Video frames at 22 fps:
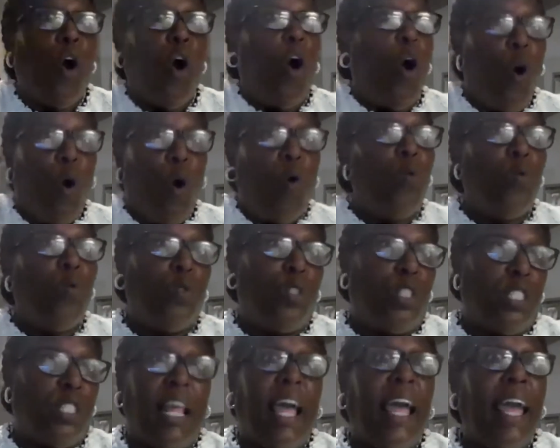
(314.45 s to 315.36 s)

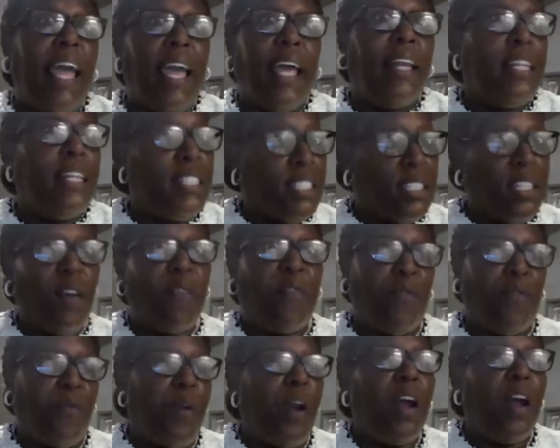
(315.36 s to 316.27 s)
owns land and stuff
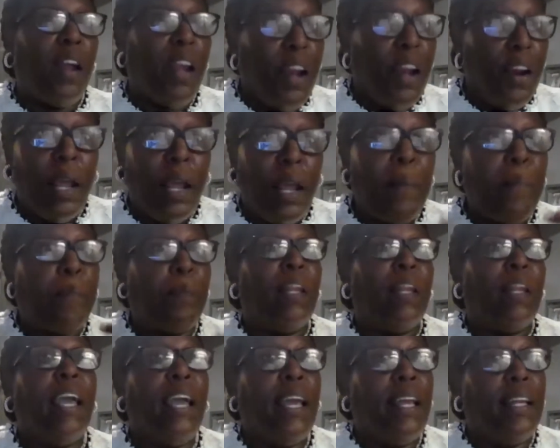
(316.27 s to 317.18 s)
around here. They
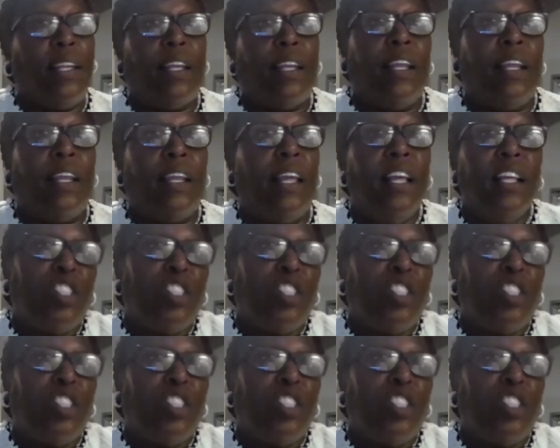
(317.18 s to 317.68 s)
planned it.